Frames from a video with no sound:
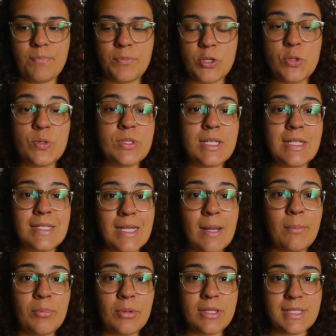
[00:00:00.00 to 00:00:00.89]
Using
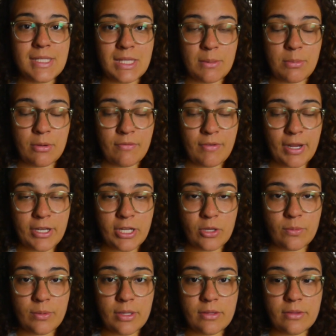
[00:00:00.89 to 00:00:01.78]
templates that they provide
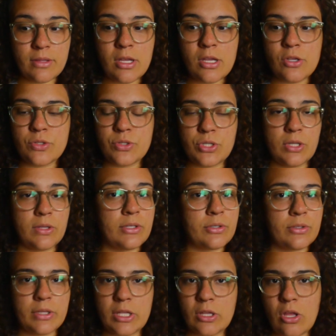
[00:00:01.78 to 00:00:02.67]
you with. So you
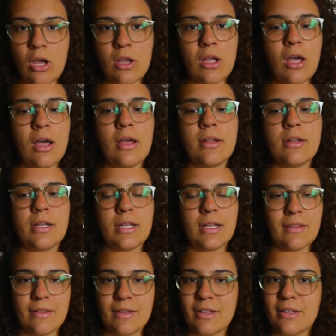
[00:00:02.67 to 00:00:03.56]
literally log
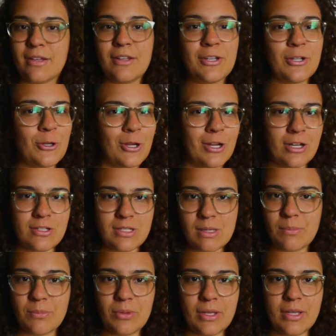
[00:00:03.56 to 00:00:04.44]
on, click create a
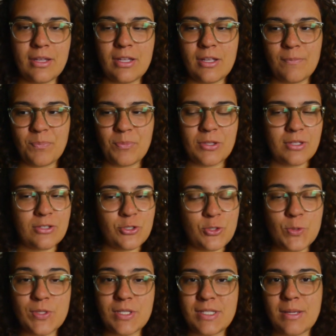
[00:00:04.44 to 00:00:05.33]
template,
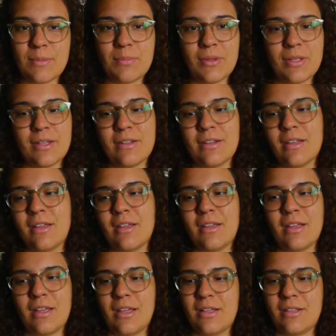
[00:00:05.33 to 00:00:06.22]
choose a template,
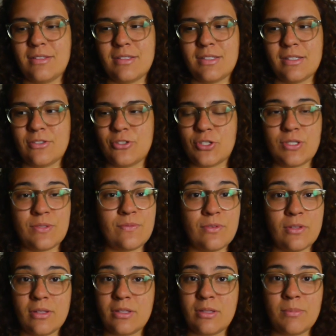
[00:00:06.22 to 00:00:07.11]
and just
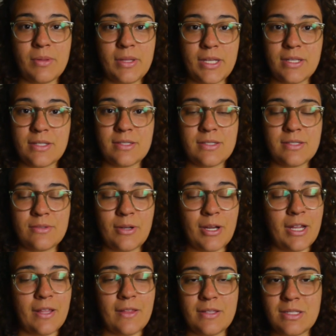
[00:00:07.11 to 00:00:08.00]
fill in the blanks,
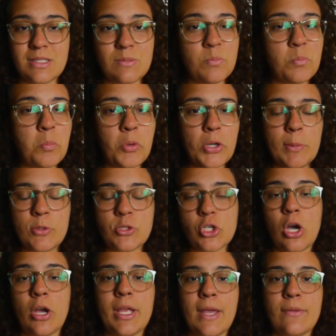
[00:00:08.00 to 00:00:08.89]
right? That's pretty
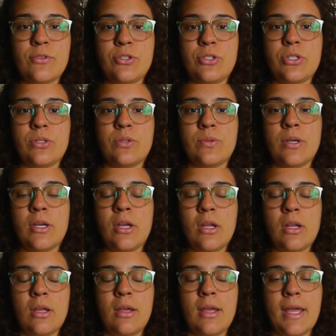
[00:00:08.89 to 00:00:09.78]
much all you have to do.
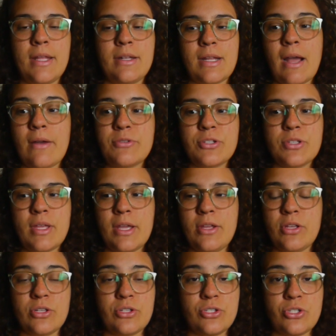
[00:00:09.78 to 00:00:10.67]
And after
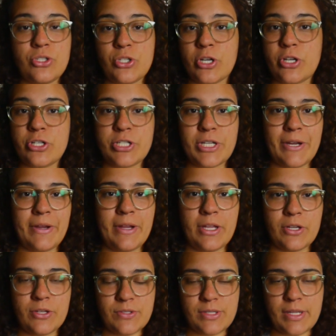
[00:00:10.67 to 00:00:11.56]
that, you can start
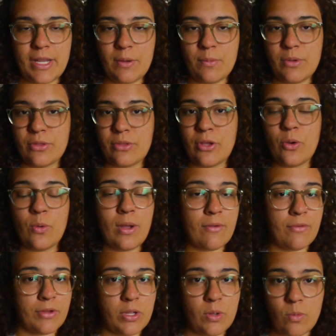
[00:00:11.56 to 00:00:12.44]
sharing your site with
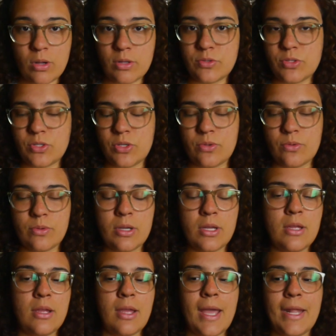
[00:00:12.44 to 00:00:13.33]
whoever you want to.
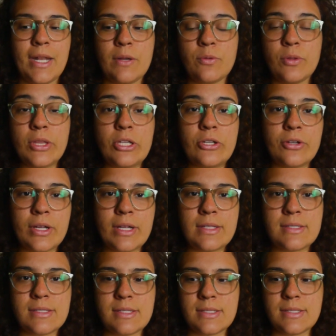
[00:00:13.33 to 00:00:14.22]
And it really
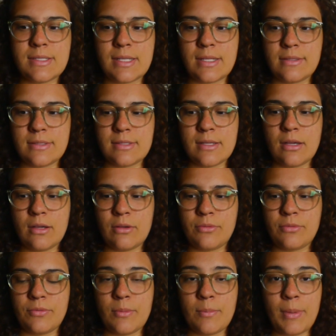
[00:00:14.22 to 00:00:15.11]
creates this sense
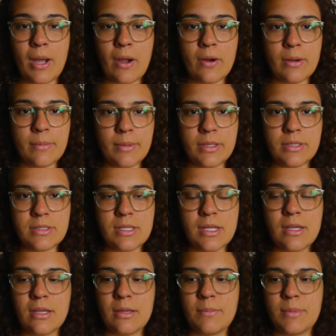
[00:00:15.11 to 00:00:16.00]
of
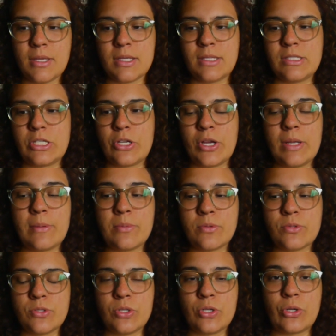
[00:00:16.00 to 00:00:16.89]
empowerment because you're
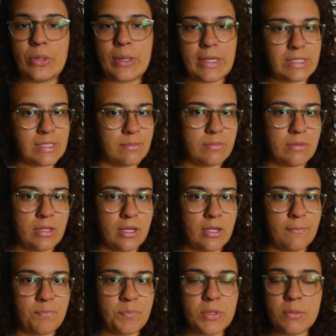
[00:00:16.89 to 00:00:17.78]
able to create
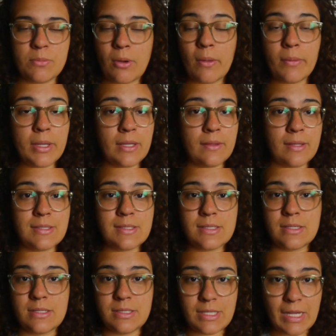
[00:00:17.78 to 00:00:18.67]
something probably in less
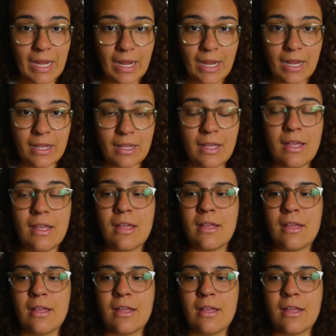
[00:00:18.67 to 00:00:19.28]
than a day